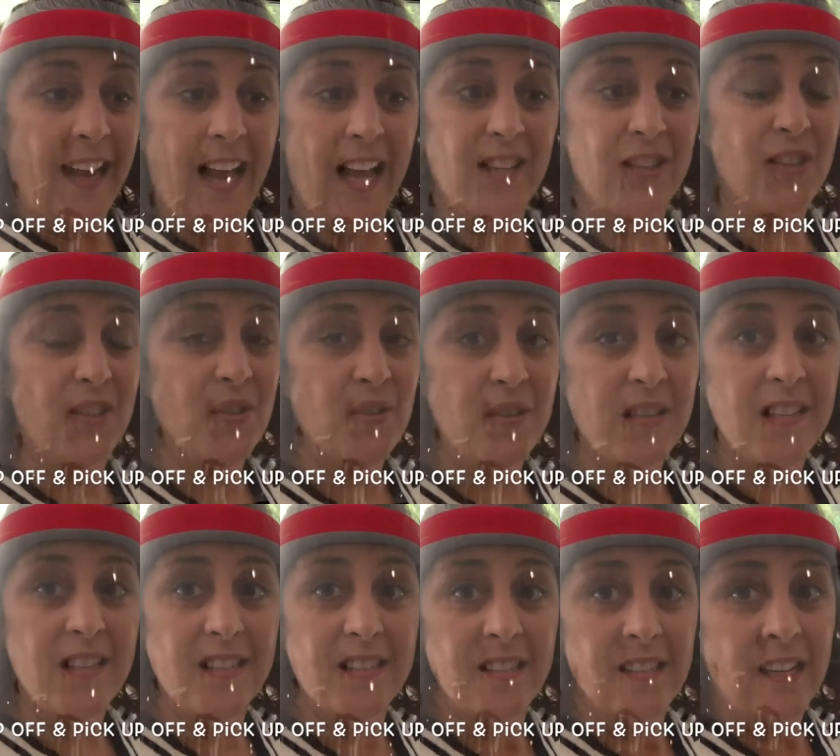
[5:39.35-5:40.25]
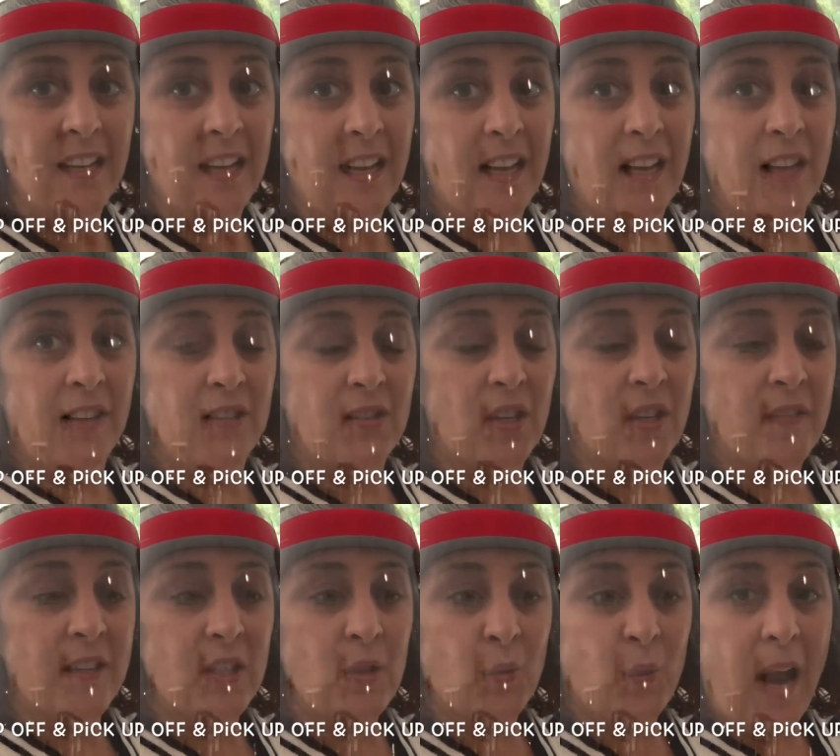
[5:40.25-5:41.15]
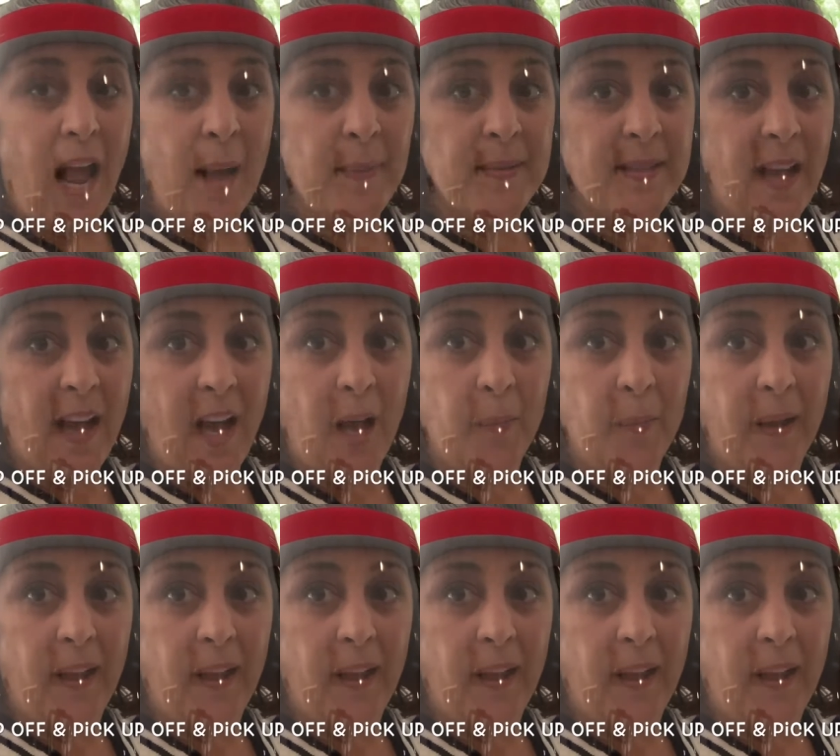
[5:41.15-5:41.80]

as soon as service wraps up